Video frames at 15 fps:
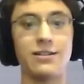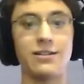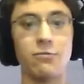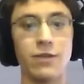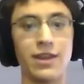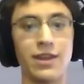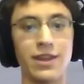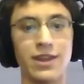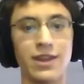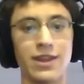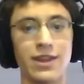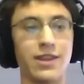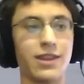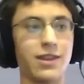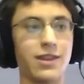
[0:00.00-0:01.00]
with
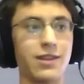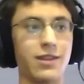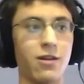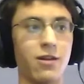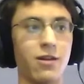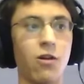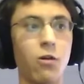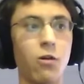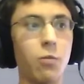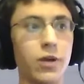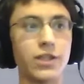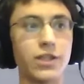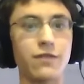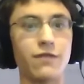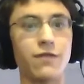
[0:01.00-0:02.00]
a whole
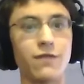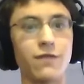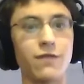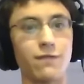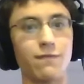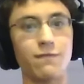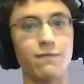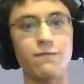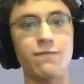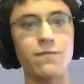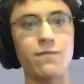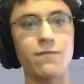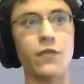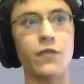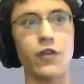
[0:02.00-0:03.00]
bunch of
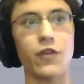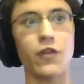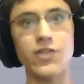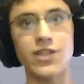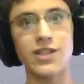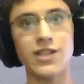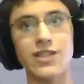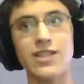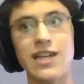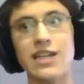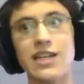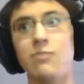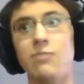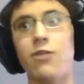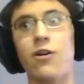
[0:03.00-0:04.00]
first and
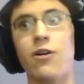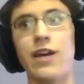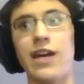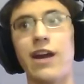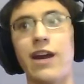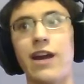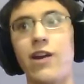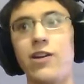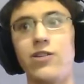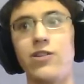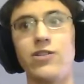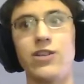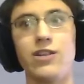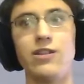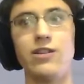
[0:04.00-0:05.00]
second party
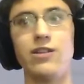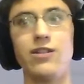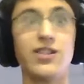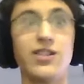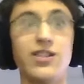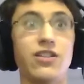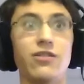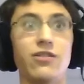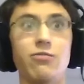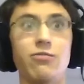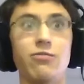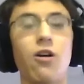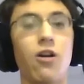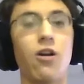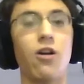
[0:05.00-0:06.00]
characters, and until
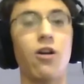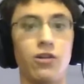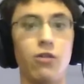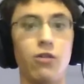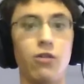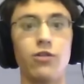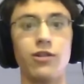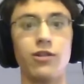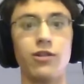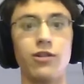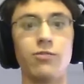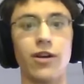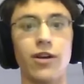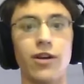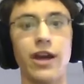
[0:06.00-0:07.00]
Brawl, no third
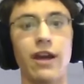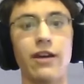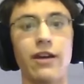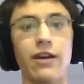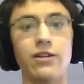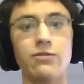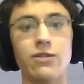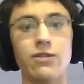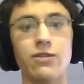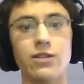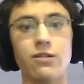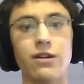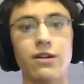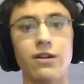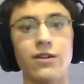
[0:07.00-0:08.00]
party characters
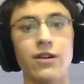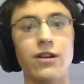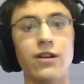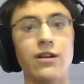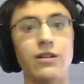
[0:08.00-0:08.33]
whatsoever.